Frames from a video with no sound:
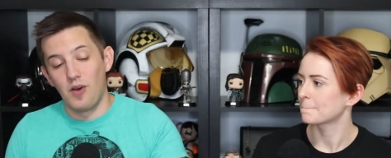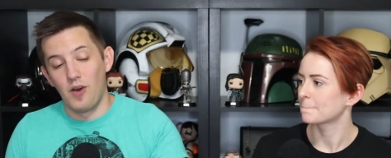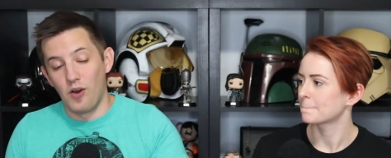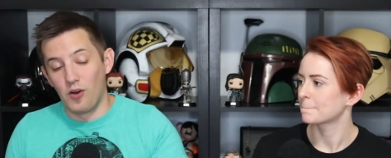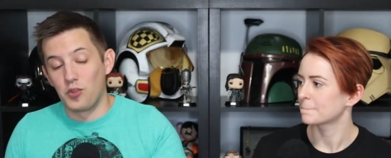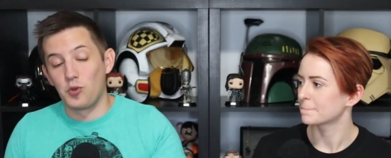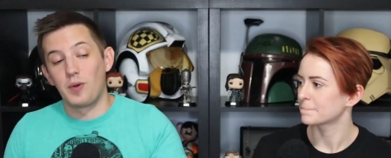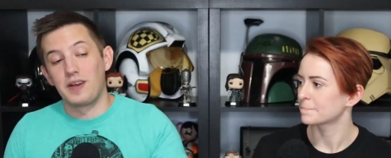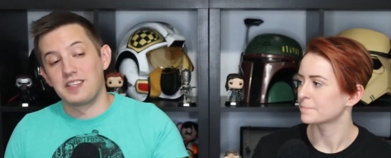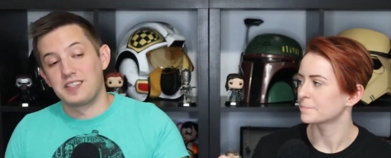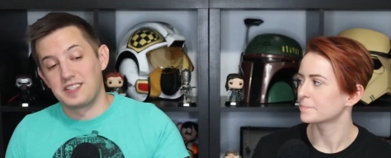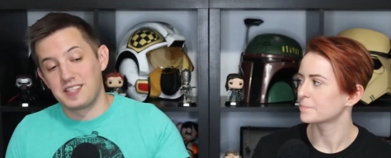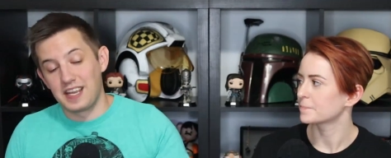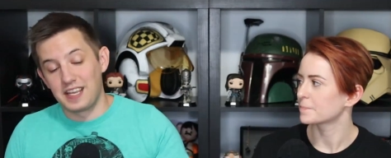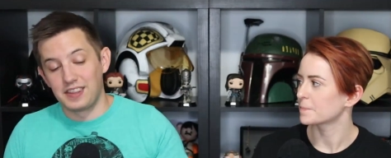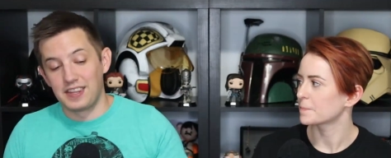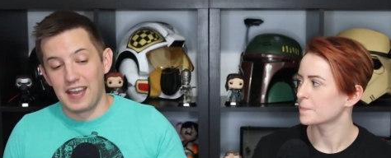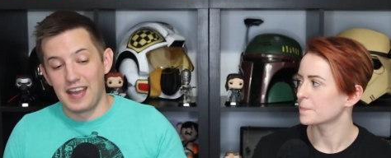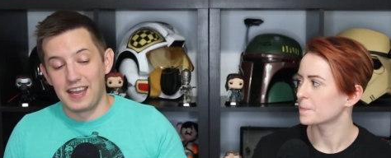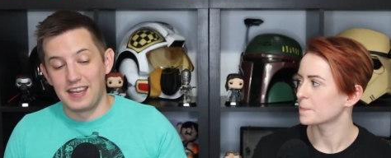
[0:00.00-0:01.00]
Speaker 1: Although I
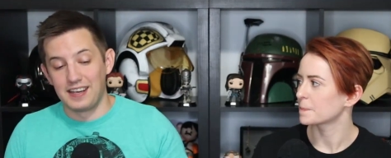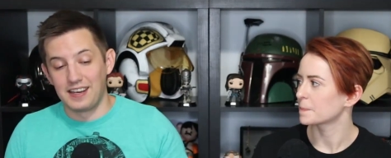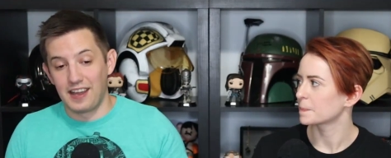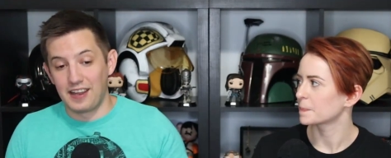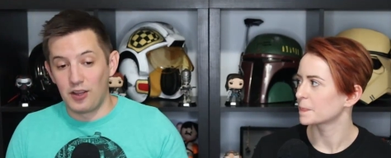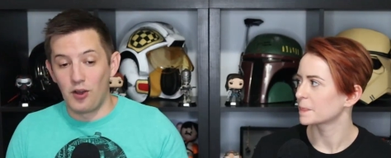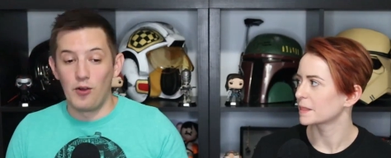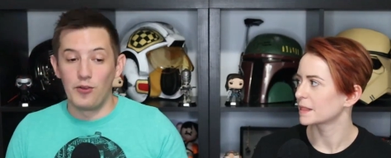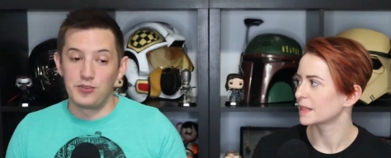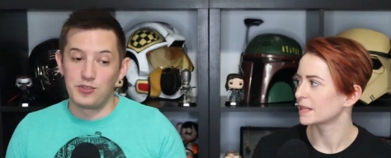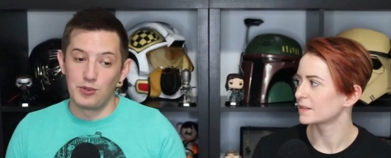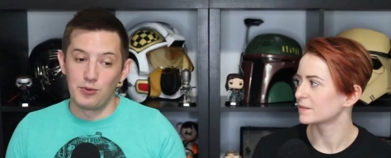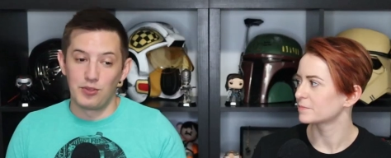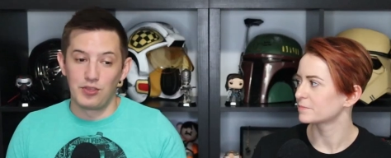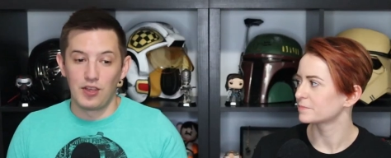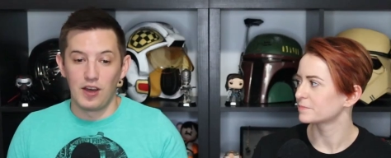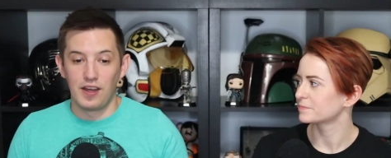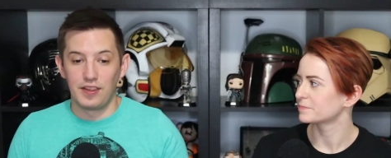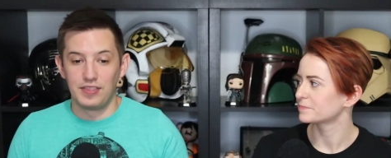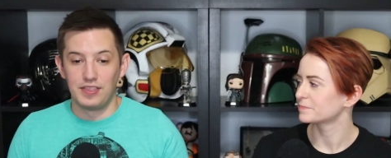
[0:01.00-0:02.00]
say that, and I also
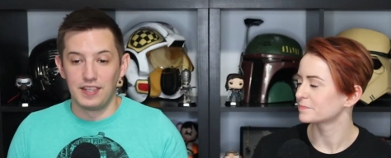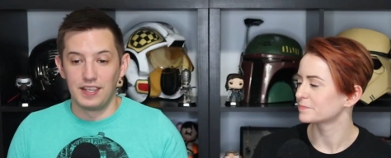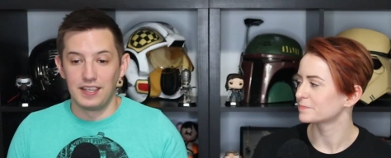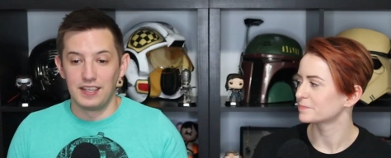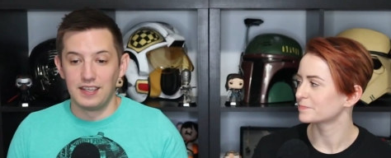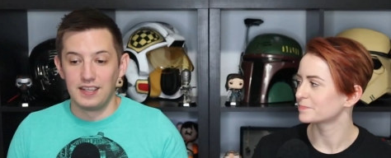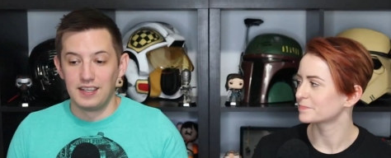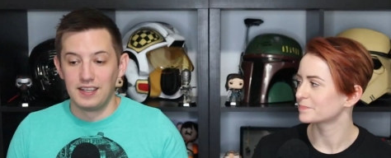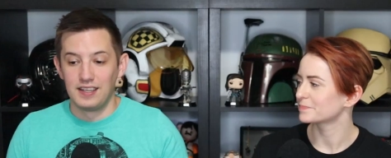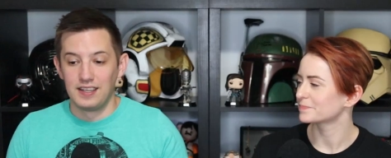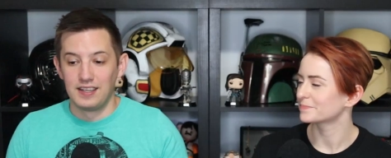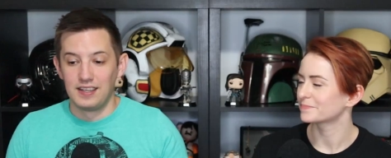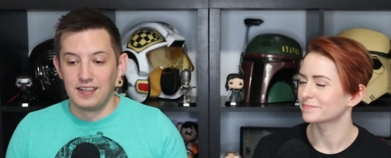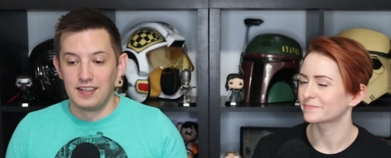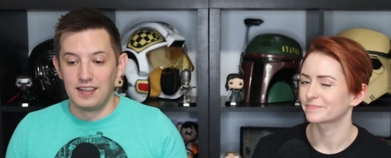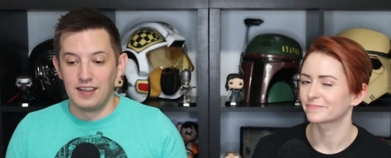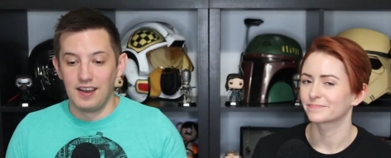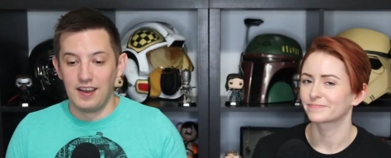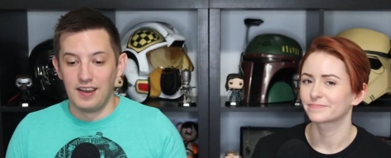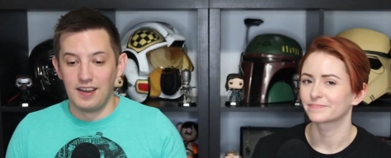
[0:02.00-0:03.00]
thought that
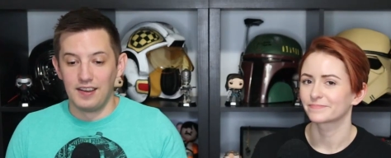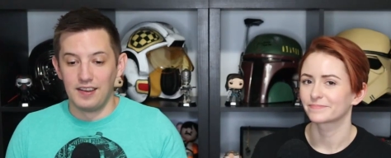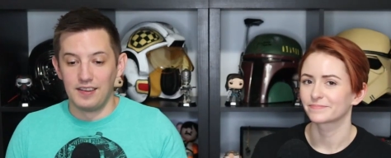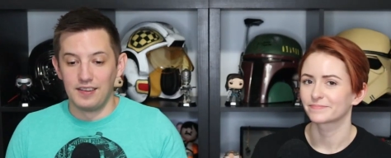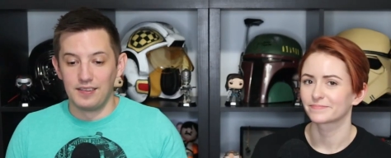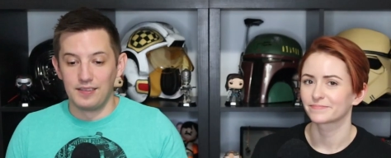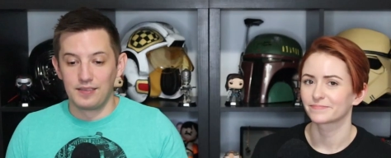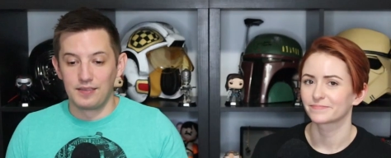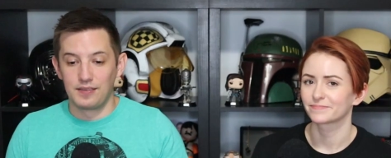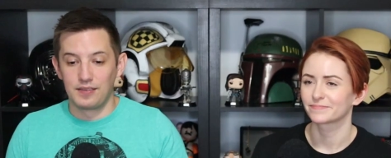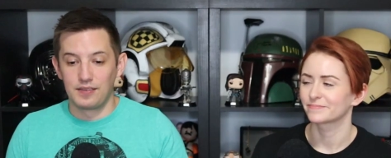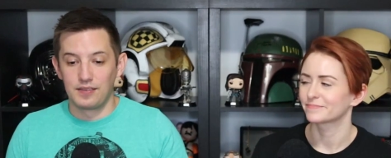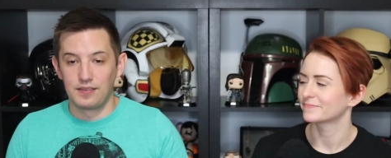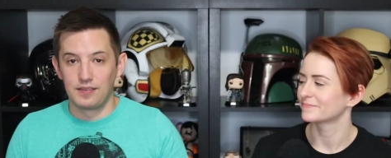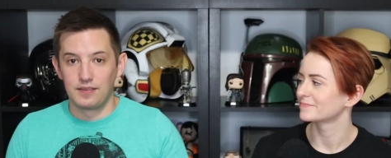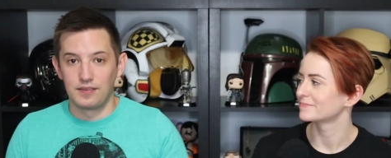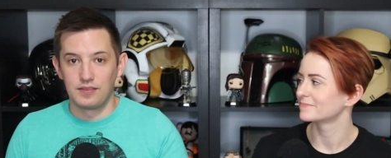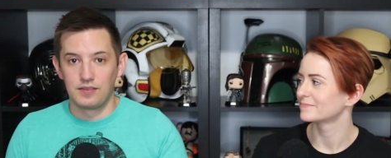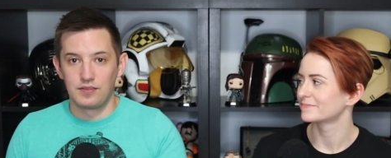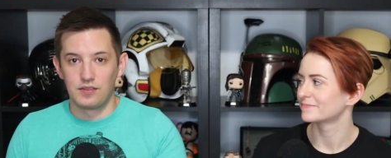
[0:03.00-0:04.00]

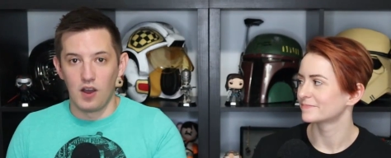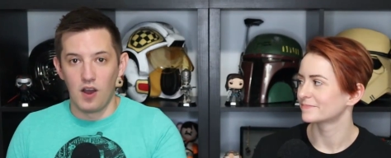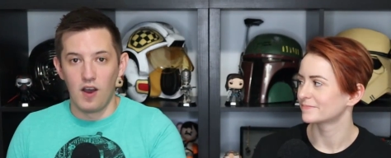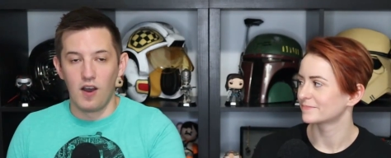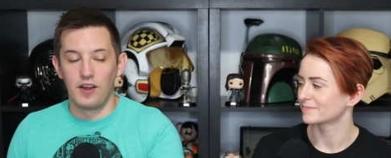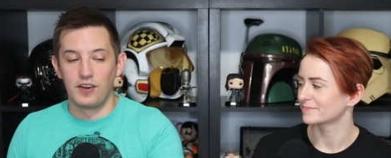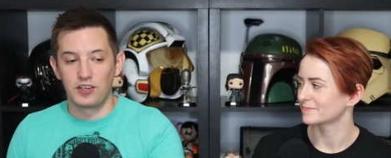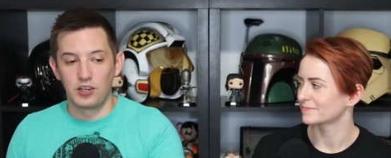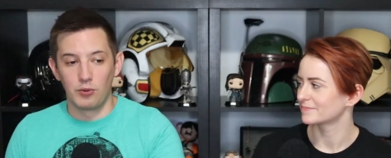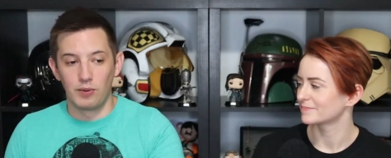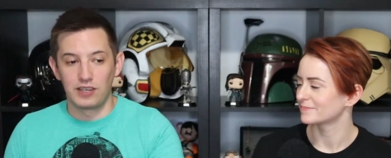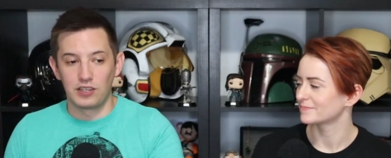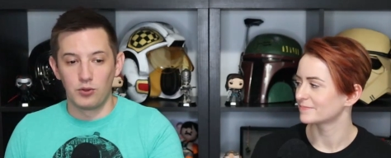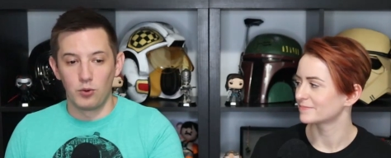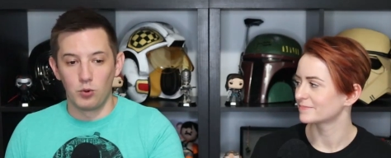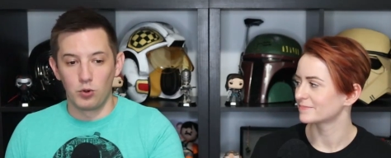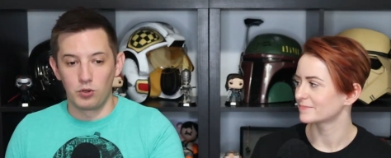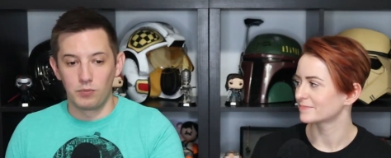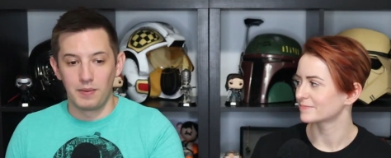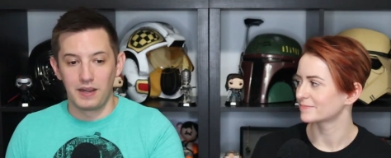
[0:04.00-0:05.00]
Han going to
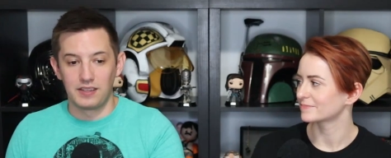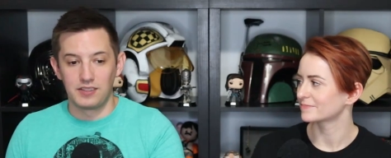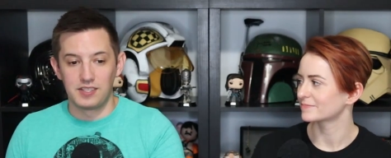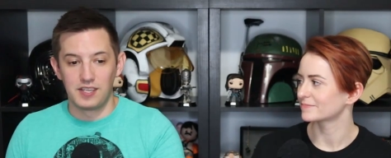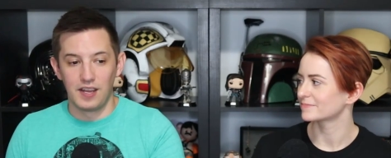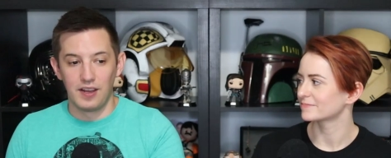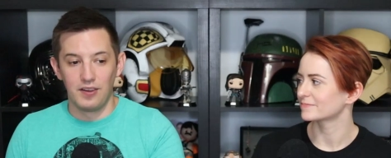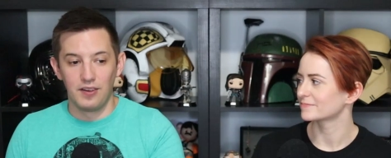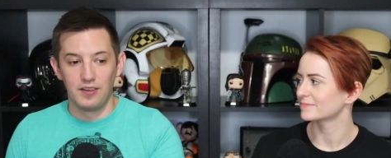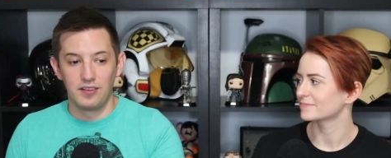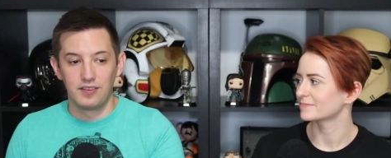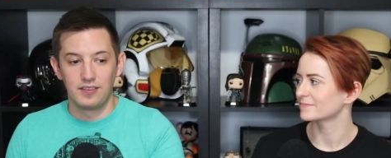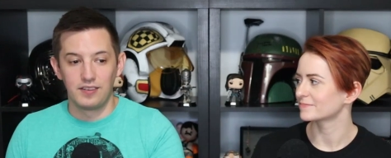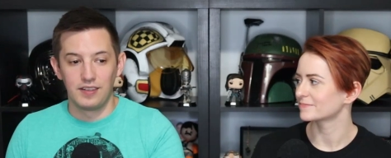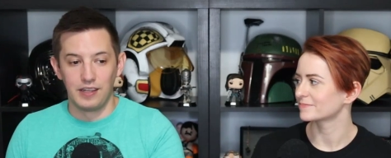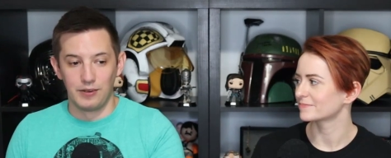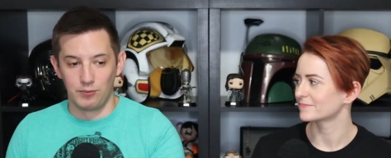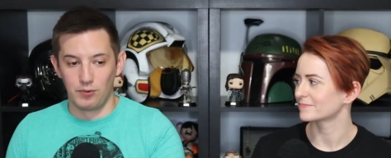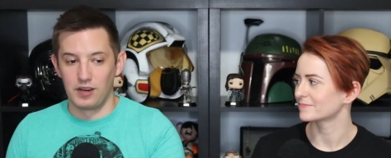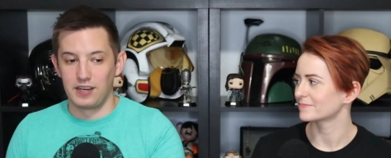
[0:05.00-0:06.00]
Ord Mantell
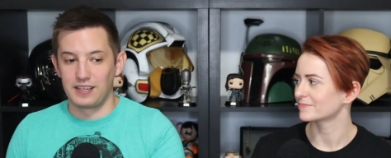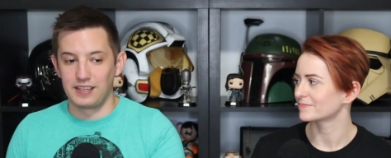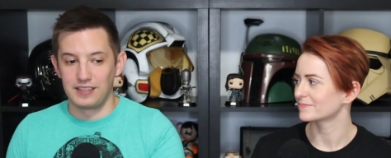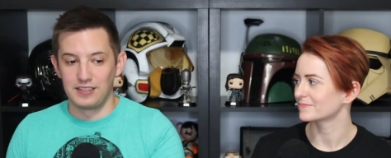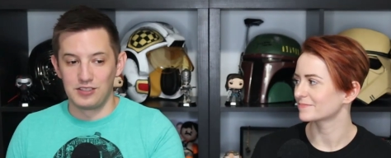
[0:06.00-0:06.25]
and running